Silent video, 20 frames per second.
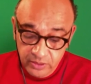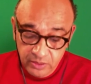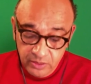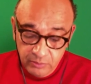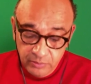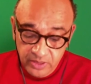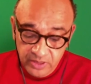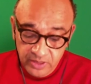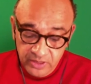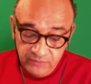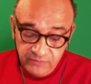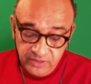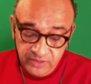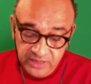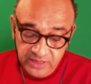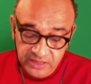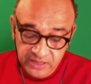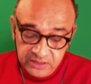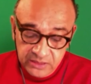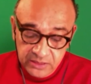by the
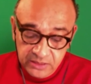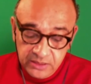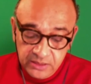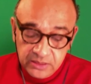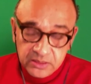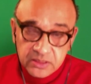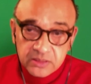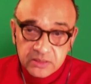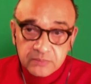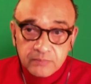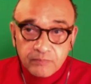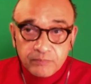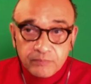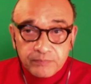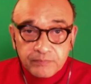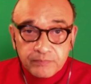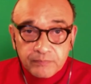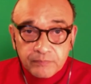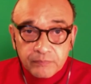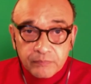financial elites.
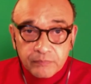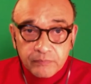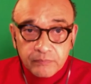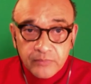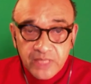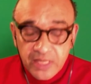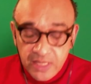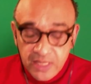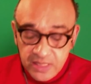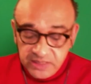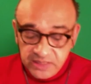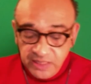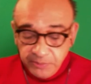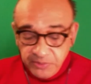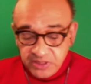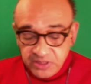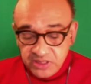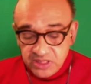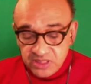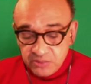
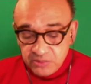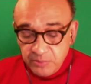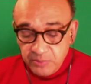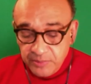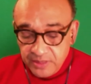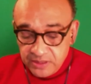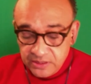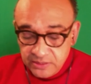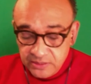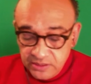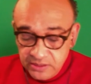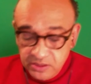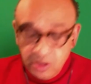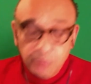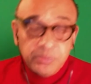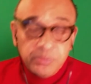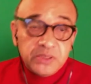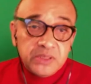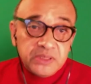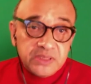Skepticism about elite
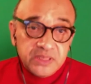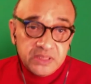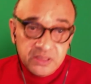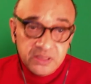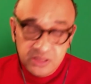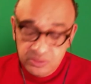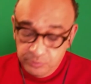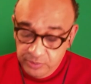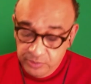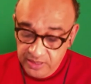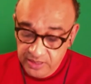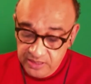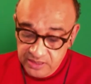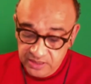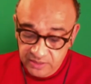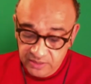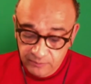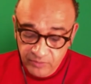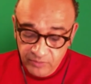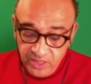competence isn't
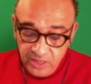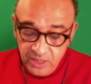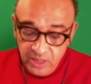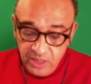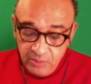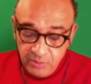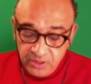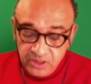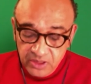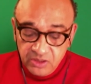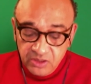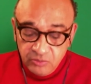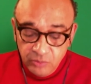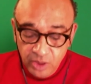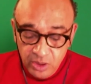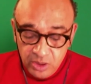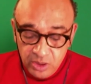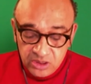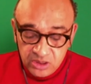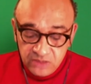surprising, but the
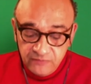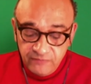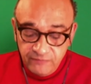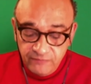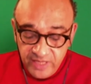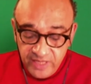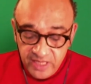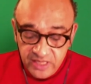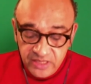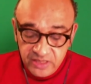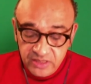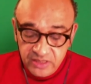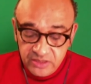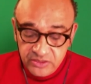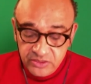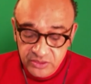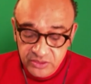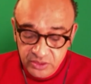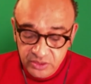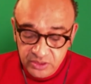corrosion of faith in
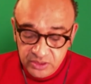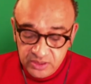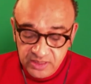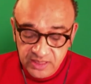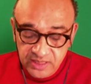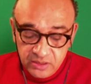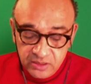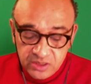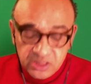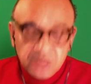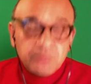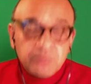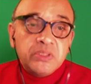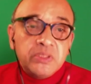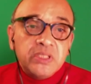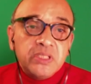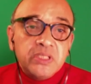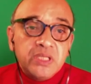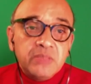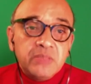institutions cannot
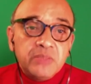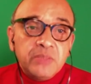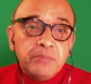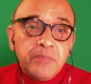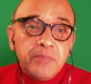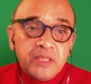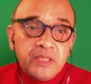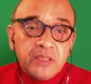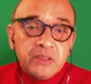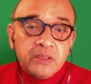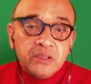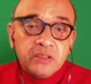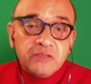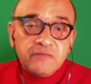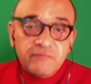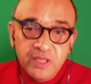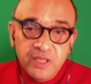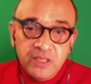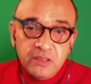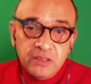simply be pinned on the
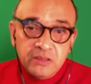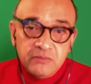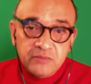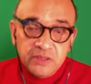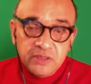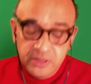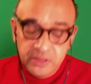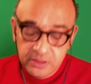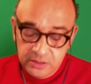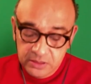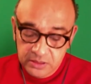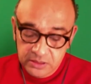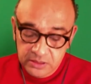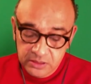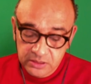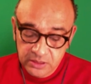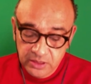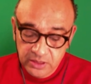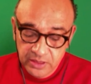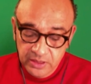failure of elites.
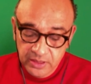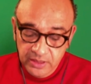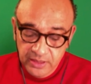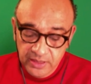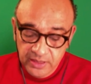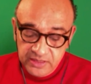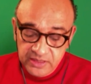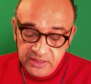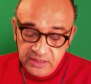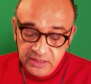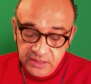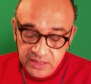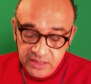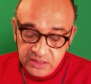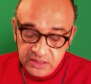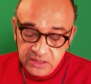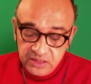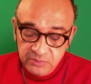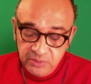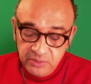It's at
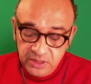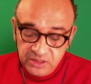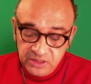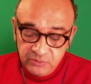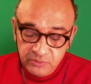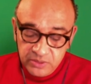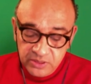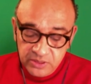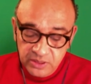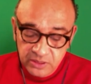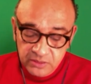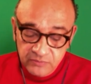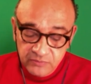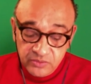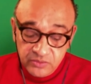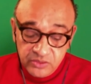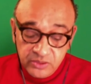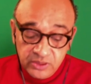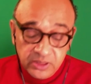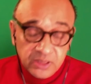least as much the result of the
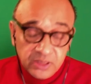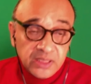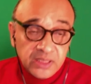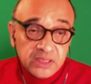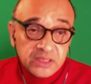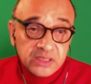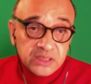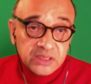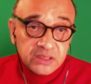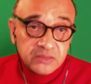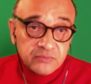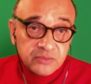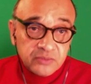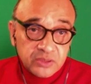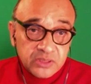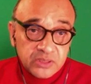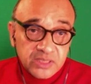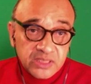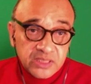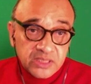circulation of
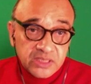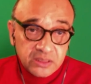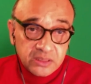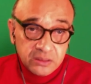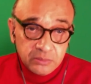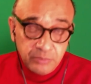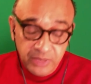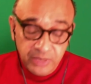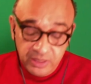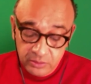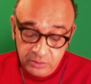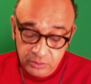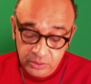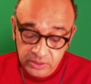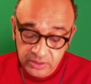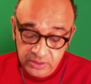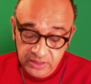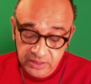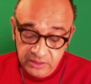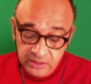nonsensical
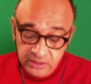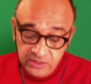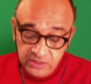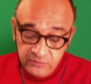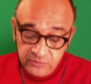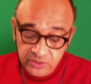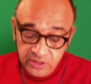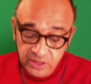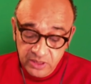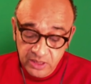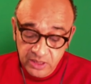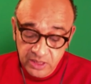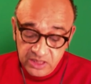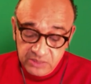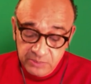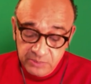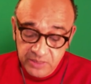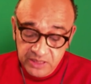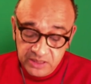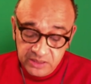paranoid narratives,
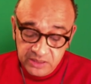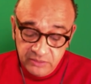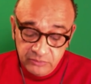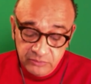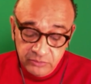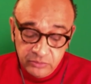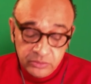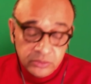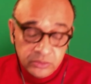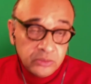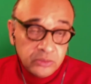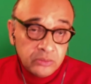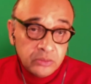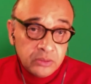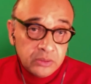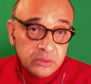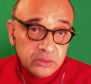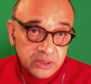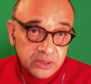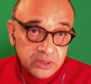especially through the new
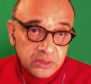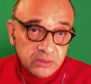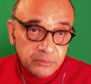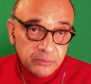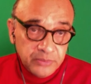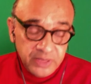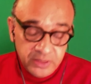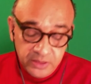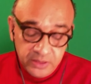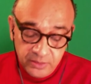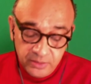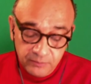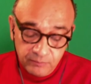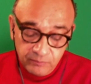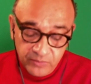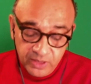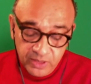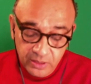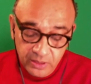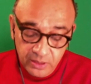digital media.
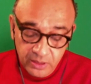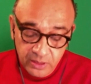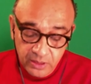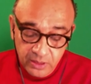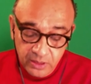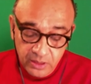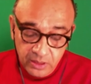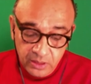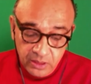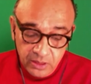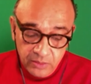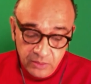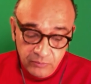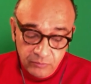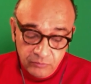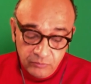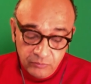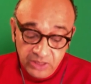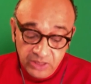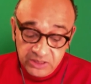
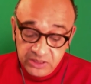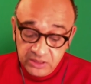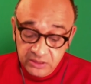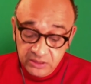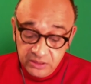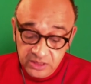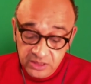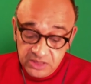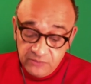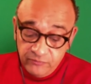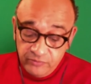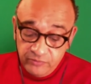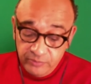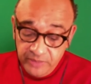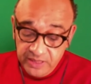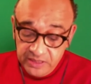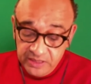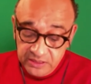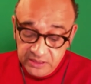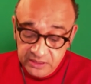Russian
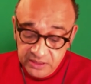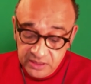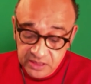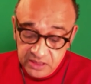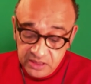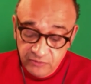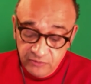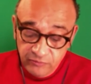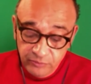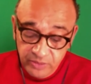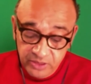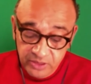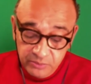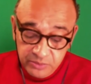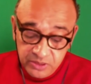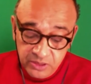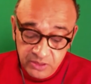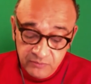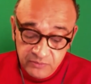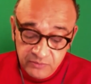disinformation, it has often been
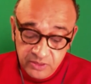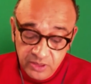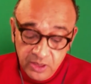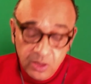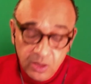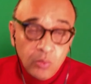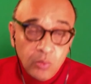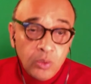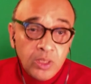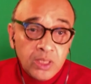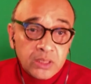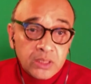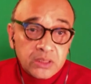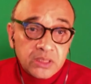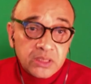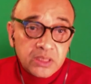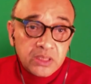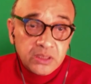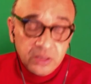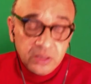observed, works
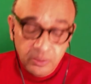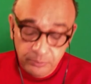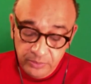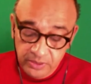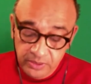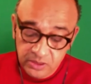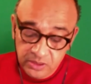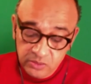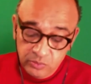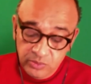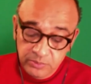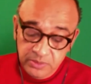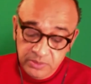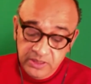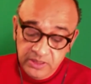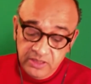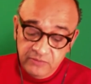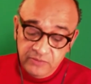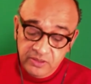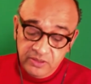not because we
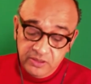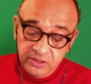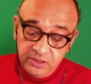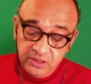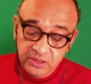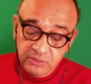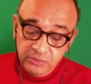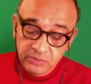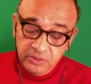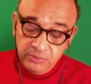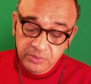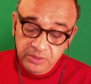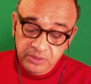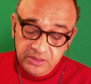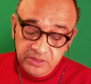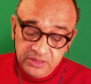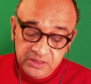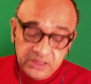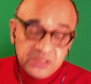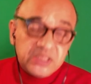believe it, but
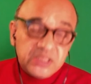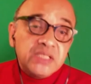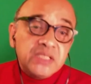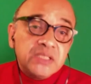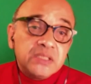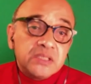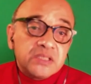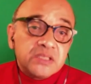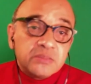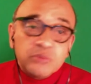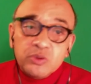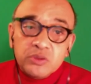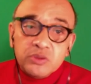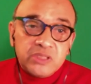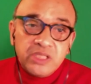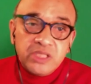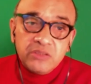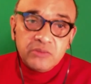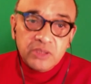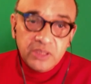because it engenders a more
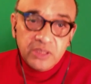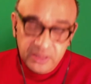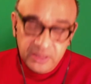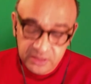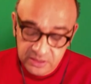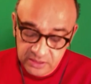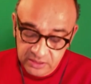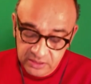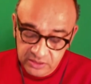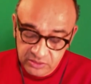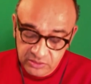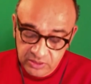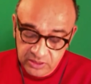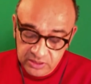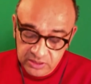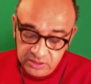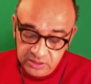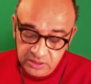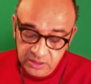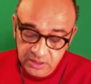generalized
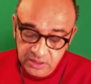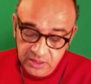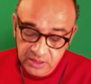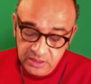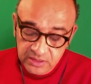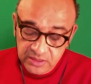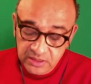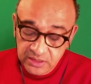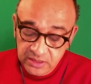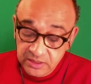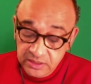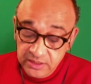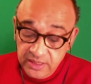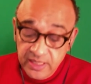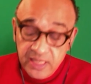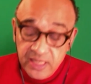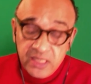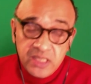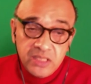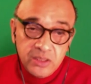distrust, such that
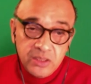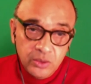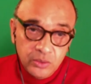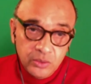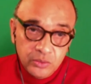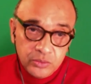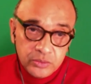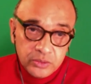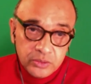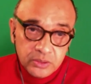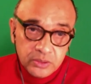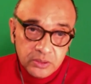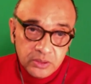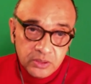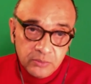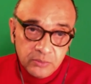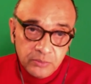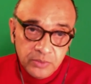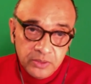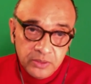any news
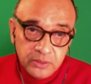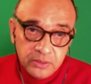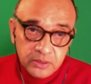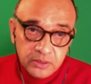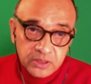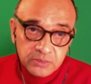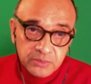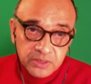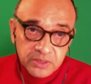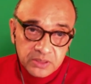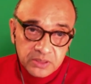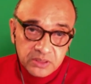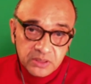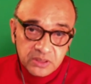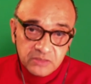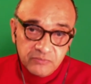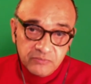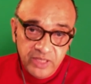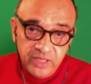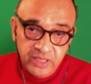can be dismissed
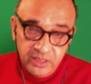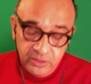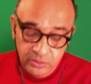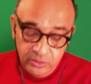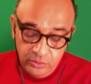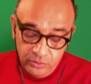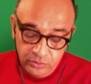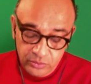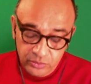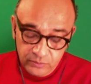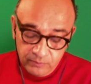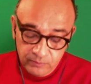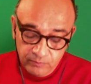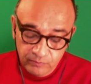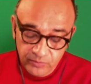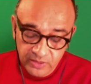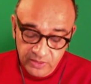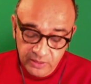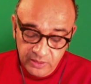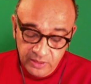as fake news,
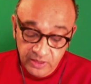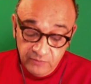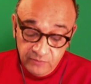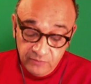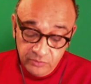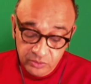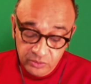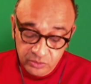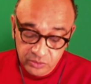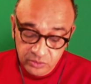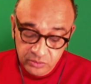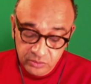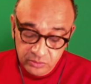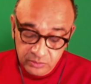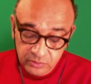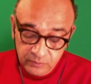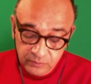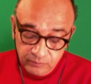even the truth.